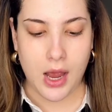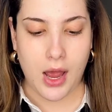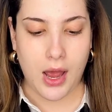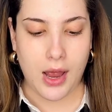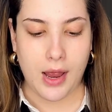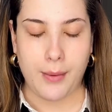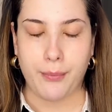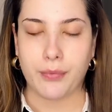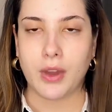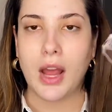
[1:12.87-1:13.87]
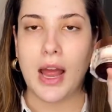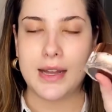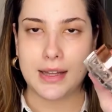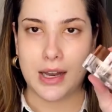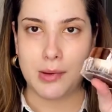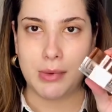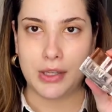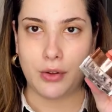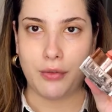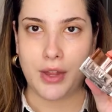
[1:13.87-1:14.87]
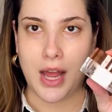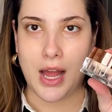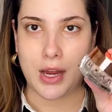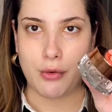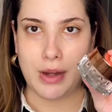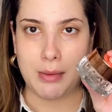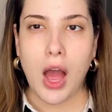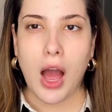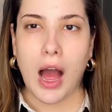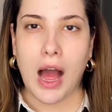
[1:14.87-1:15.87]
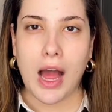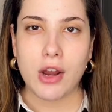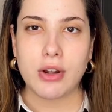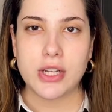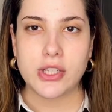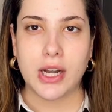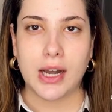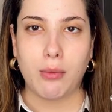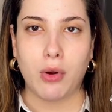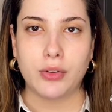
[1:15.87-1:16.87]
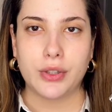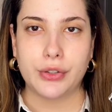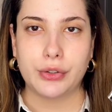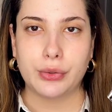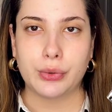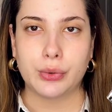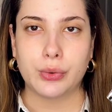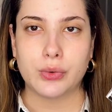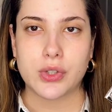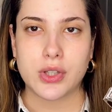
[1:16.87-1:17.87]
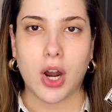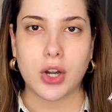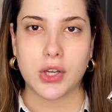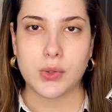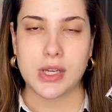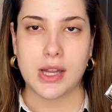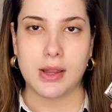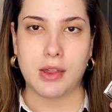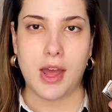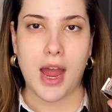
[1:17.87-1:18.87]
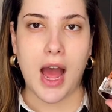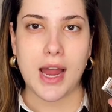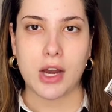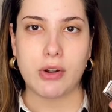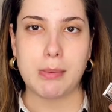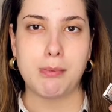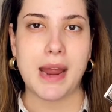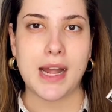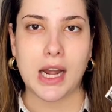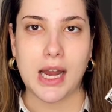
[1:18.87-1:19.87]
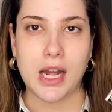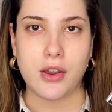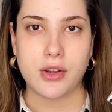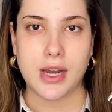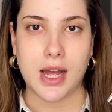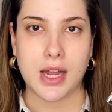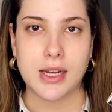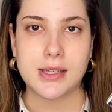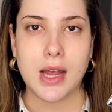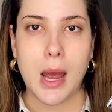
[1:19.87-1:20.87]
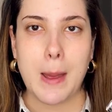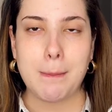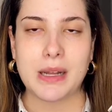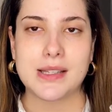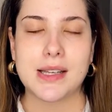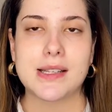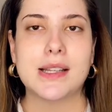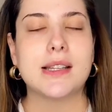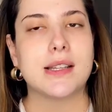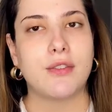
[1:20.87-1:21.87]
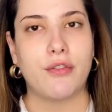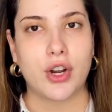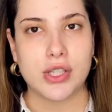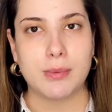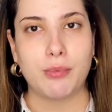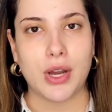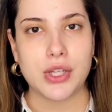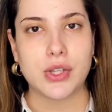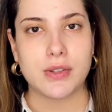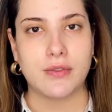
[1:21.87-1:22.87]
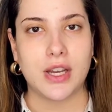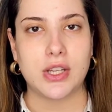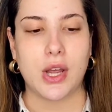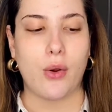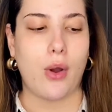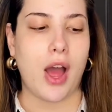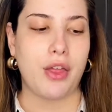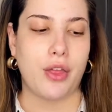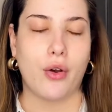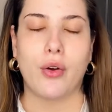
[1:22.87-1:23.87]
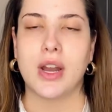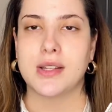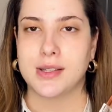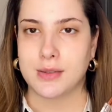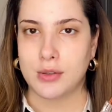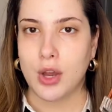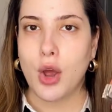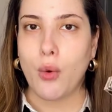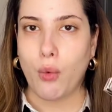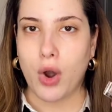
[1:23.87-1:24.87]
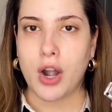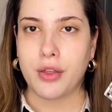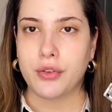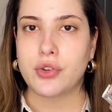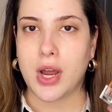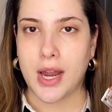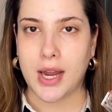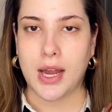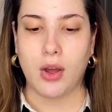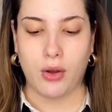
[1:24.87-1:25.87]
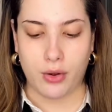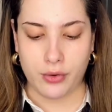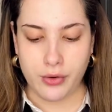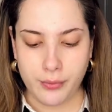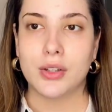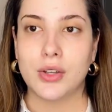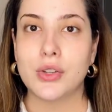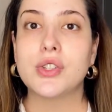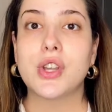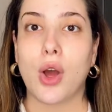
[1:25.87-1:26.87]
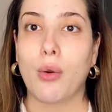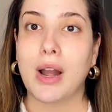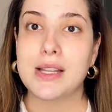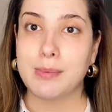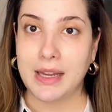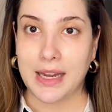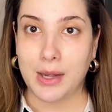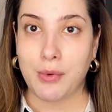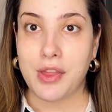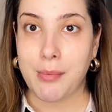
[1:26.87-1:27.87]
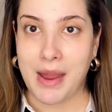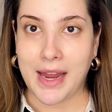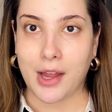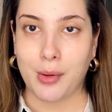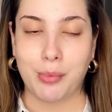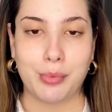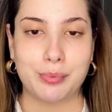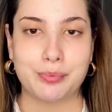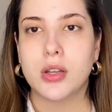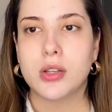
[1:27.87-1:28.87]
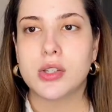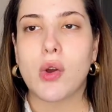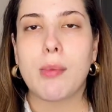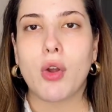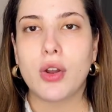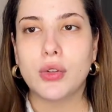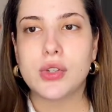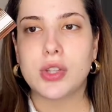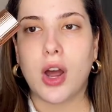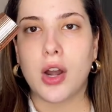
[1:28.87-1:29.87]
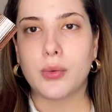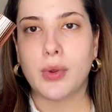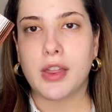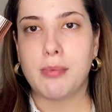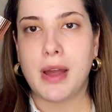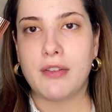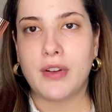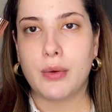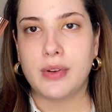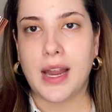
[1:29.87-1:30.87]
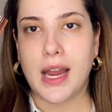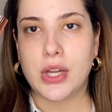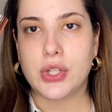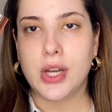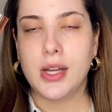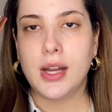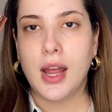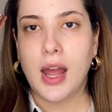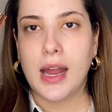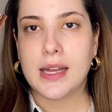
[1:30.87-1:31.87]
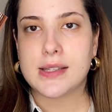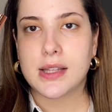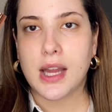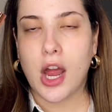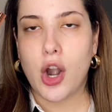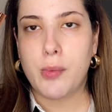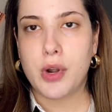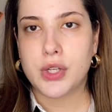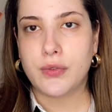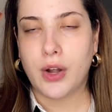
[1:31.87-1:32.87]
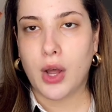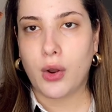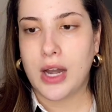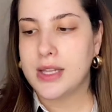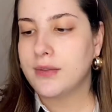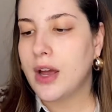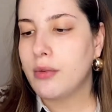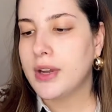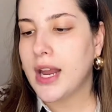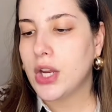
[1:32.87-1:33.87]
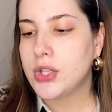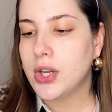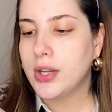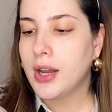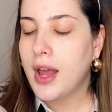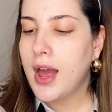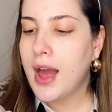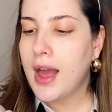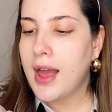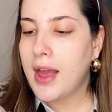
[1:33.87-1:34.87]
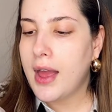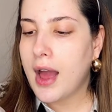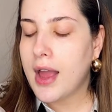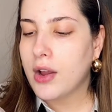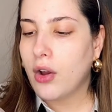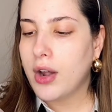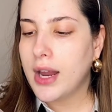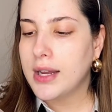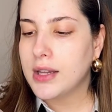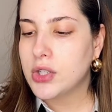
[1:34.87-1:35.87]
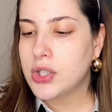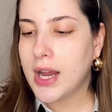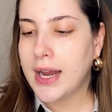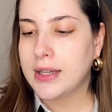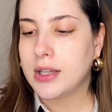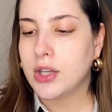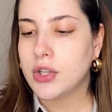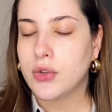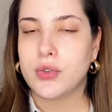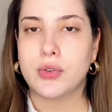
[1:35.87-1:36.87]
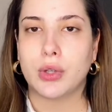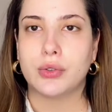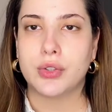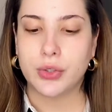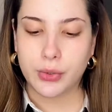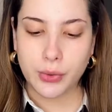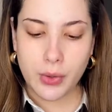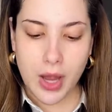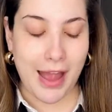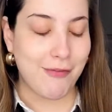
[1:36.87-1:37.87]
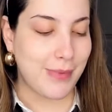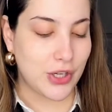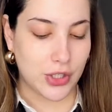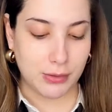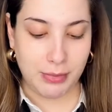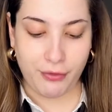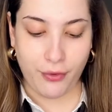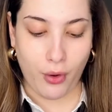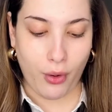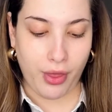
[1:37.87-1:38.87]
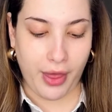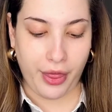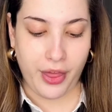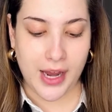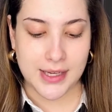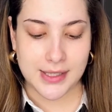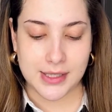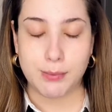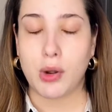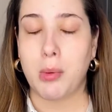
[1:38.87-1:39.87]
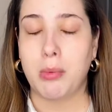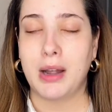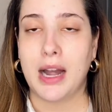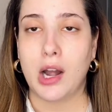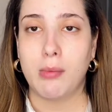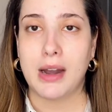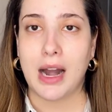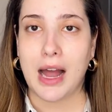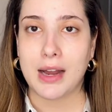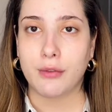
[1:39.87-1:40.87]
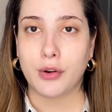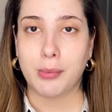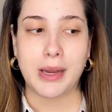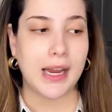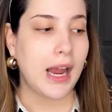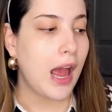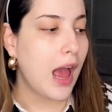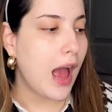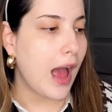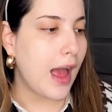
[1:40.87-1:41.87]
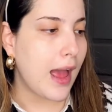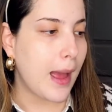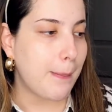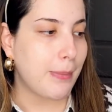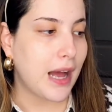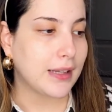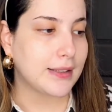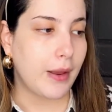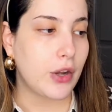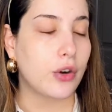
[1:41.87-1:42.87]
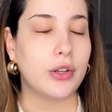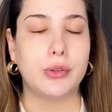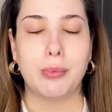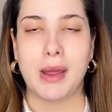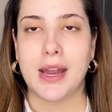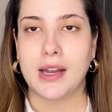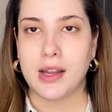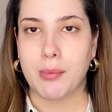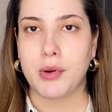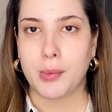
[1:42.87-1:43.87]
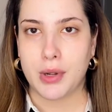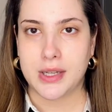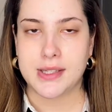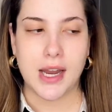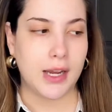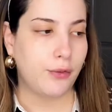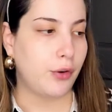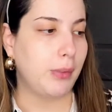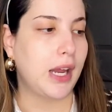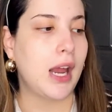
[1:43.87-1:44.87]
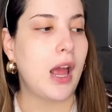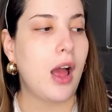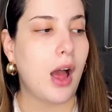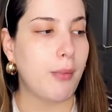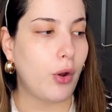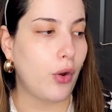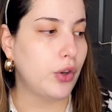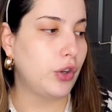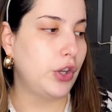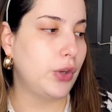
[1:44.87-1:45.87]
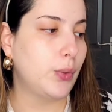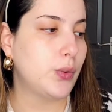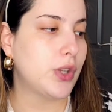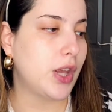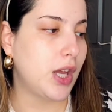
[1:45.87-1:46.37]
a tiny bit of the eye cream. I originally wanted to start using the eye cream mainly in the night, but since this is a first impressions video, I thought it's worth trying it on. So let's begin with the makeup. So I'm going to start with my foundation. It's the Airbrush Flawless foundation. I got it in the shade Neutral 2. I've mentioned before that this is probably a little bit light for me, but in order to make it the appropriate shade for me, I'm going to use the